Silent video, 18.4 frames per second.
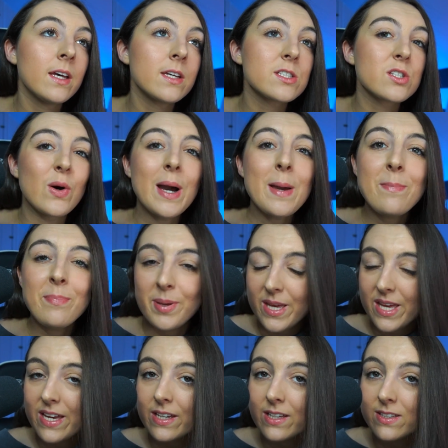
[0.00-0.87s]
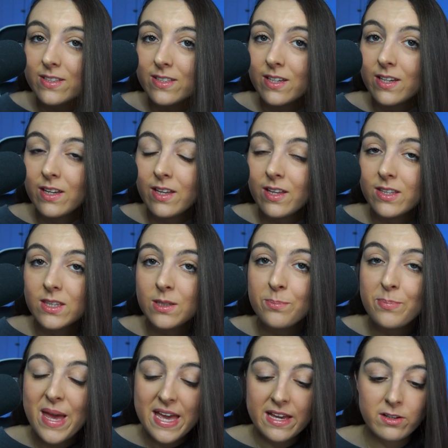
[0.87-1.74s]
So I picked the
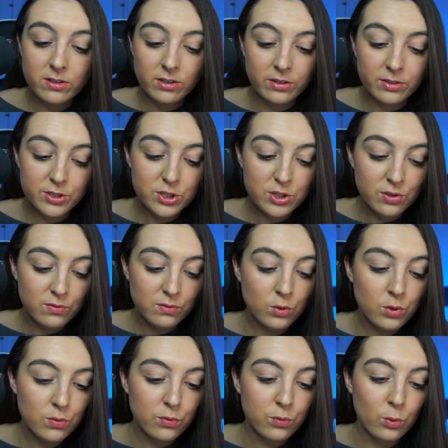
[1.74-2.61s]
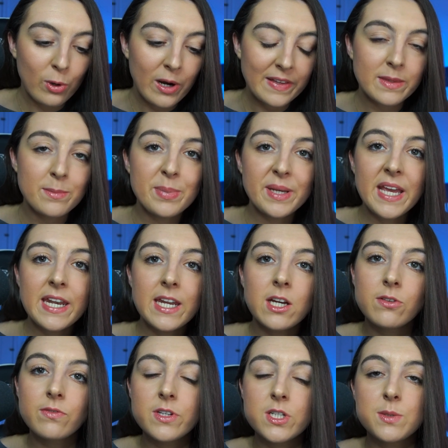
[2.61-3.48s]
Bengals to root for at the
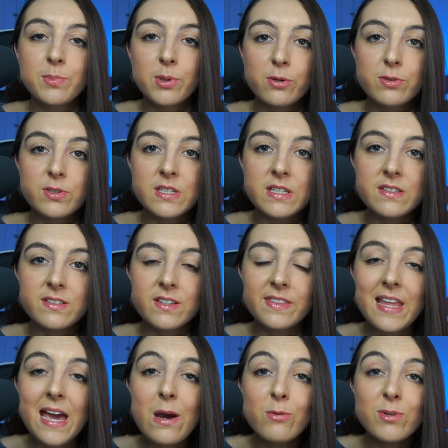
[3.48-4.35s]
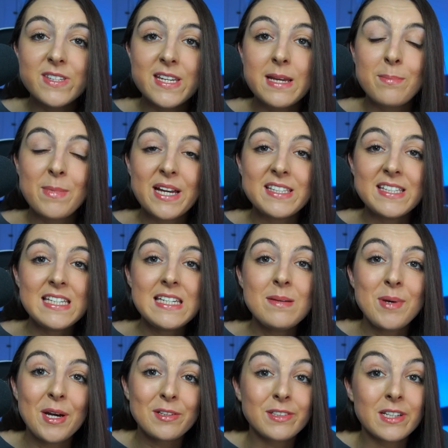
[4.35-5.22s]
beginning of this postseason. That was like my
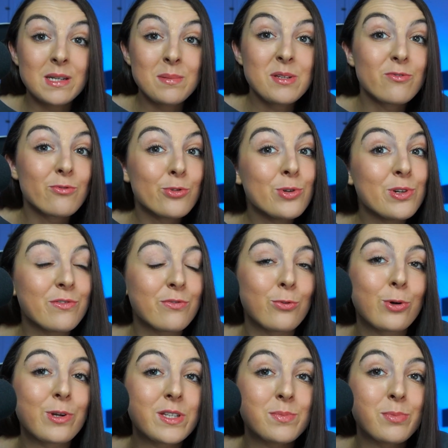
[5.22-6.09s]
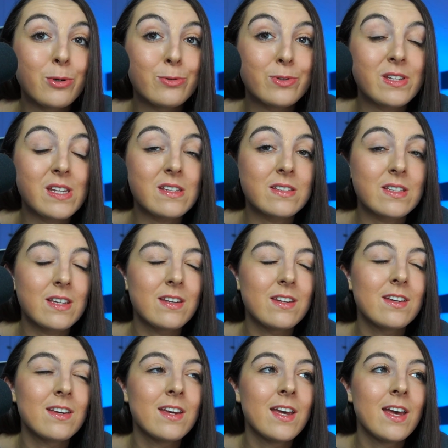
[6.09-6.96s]
team I was going to be rooting for this
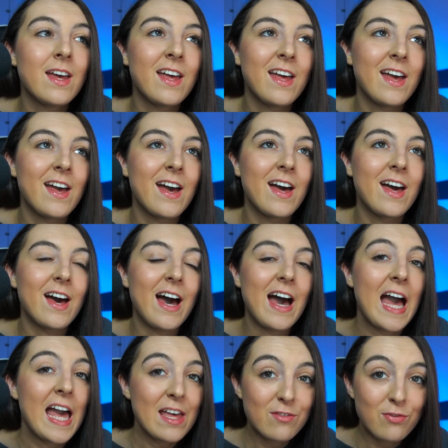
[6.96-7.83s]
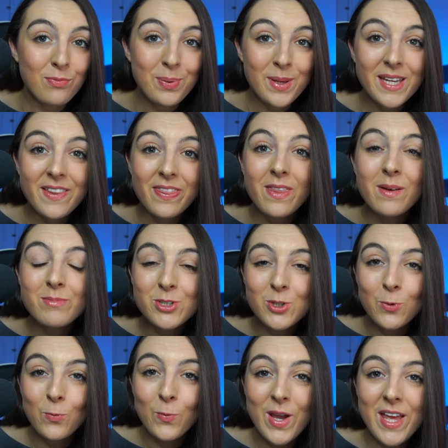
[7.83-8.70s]
postseason. I have picked them
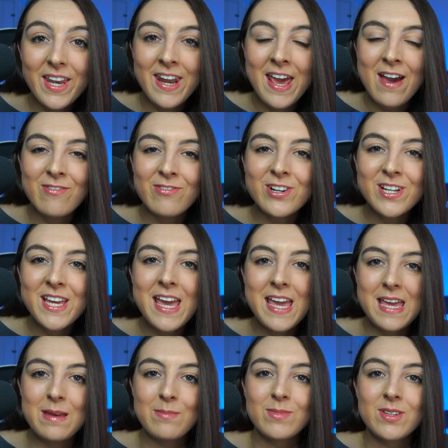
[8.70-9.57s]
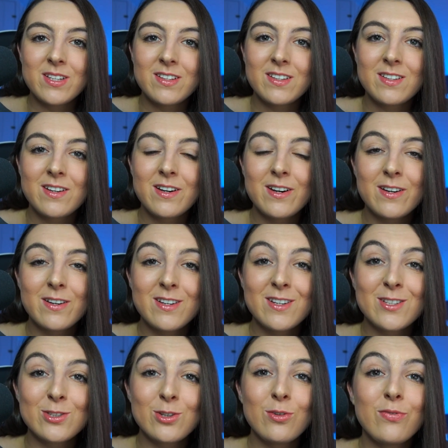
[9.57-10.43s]
to win every game
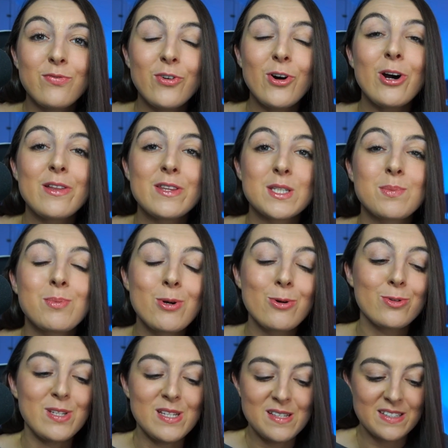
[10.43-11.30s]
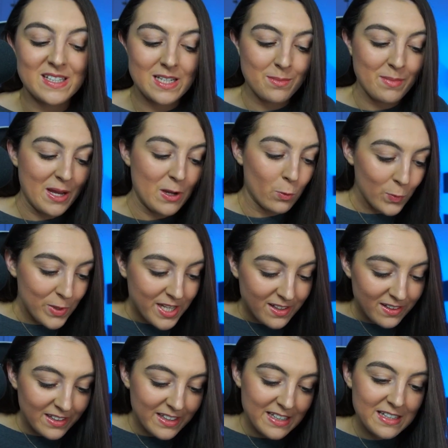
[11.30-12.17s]
so far this postseason in my
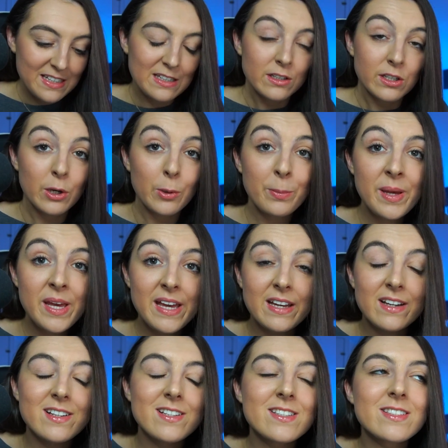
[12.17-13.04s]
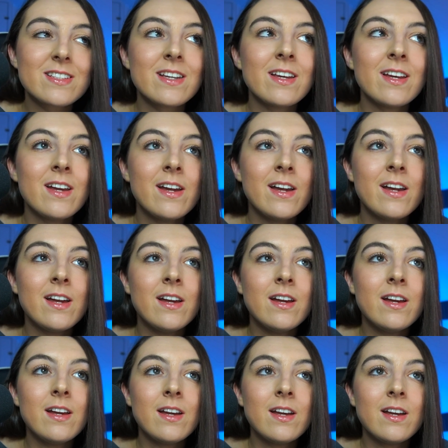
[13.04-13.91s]
weekly, you know, picks.
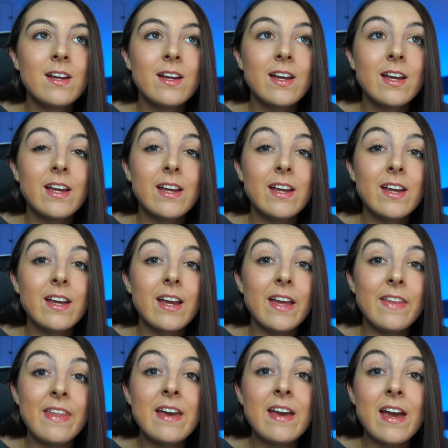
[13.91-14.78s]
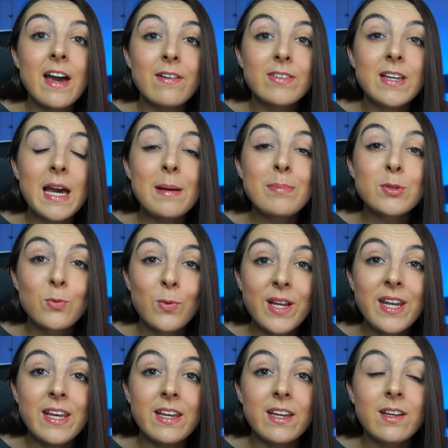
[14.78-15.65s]
And they have kept
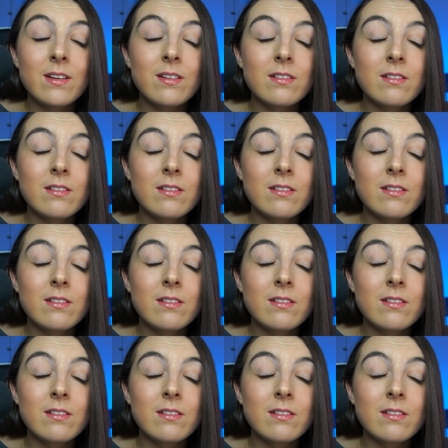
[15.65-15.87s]
winning.